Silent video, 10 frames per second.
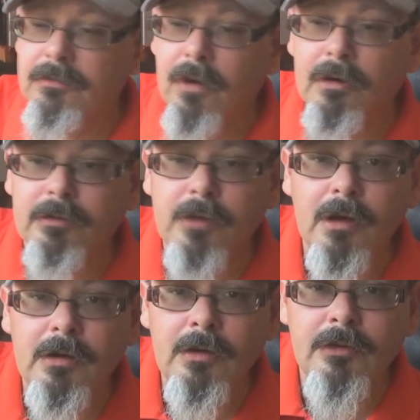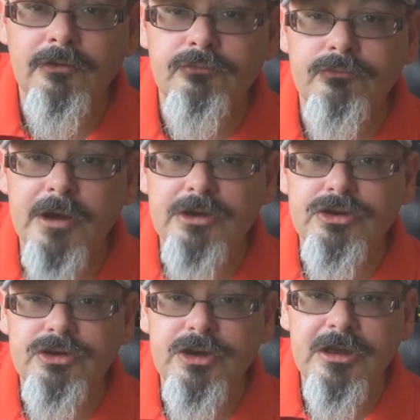You've got a nice,
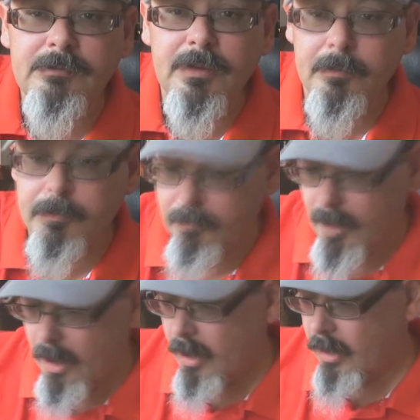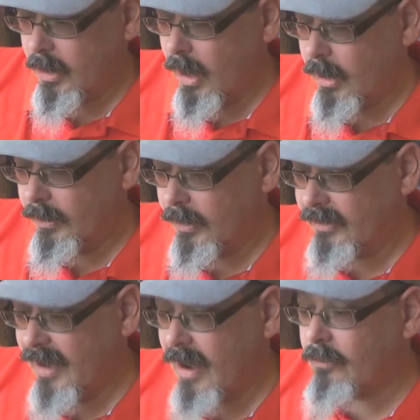rich, deep colour there,
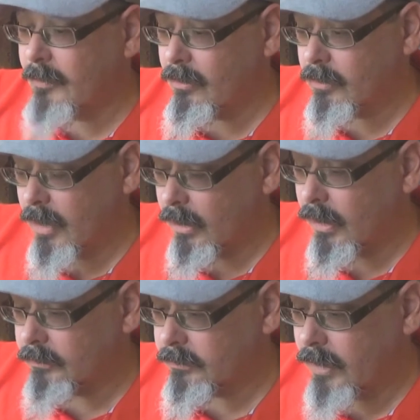caramel colour,